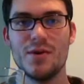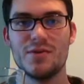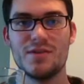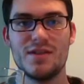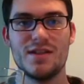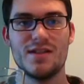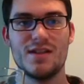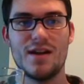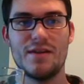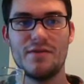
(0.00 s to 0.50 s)
of the
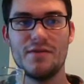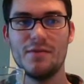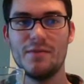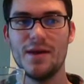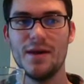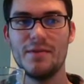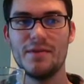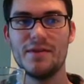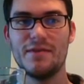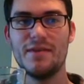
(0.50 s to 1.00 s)
stuff you'll be
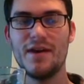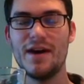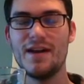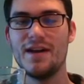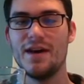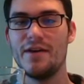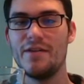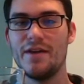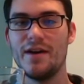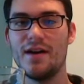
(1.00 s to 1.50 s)
able to find
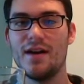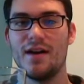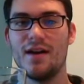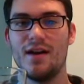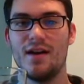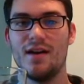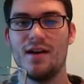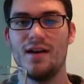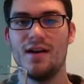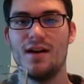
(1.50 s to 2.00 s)
out there.
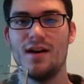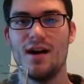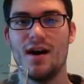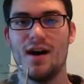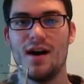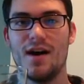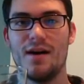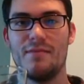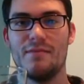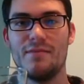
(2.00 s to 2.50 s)

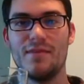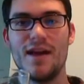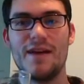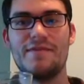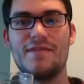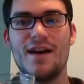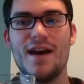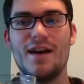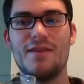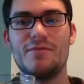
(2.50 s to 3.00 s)
Left
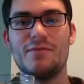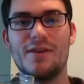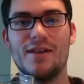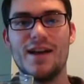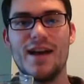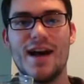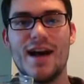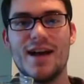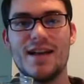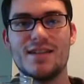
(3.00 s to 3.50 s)
Hand really
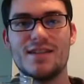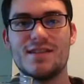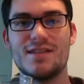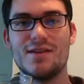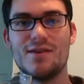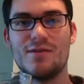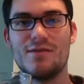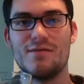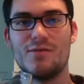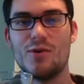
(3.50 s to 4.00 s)
has
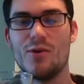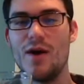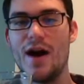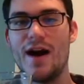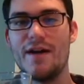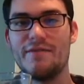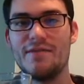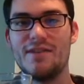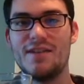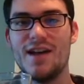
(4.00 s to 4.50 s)
their
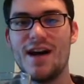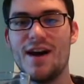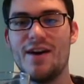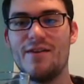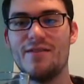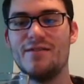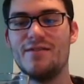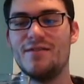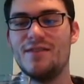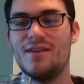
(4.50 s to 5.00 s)
craft
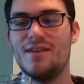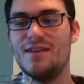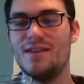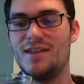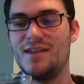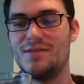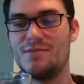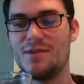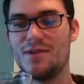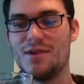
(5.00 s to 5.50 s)
down, at
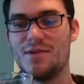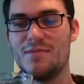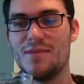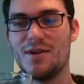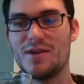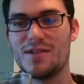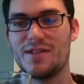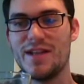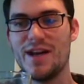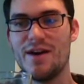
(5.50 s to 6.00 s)
least with their
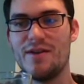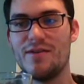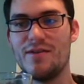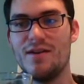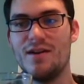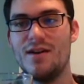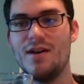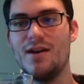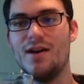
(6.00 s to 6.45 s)
milk stout.